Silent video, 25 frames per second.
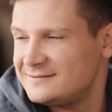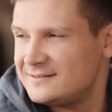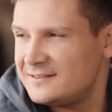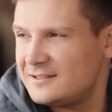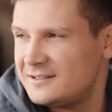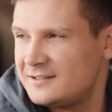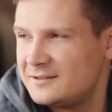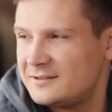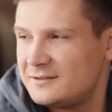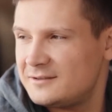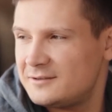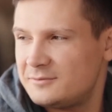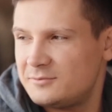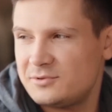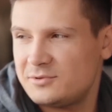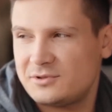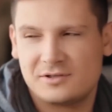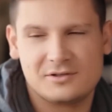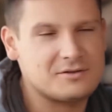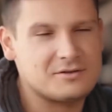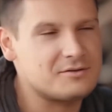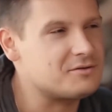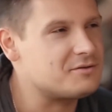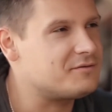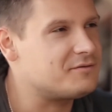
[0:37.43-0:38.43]
territorial
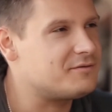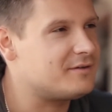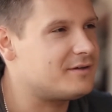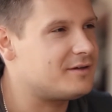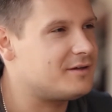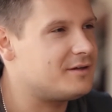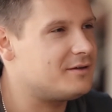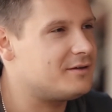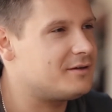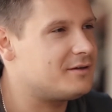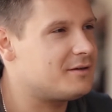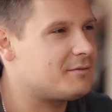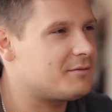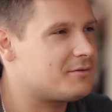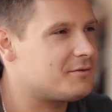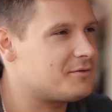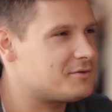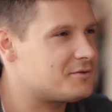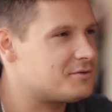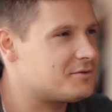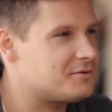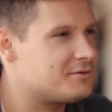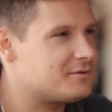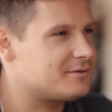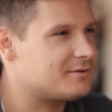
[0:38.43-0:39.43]
over the person they love.
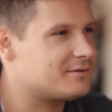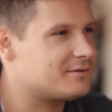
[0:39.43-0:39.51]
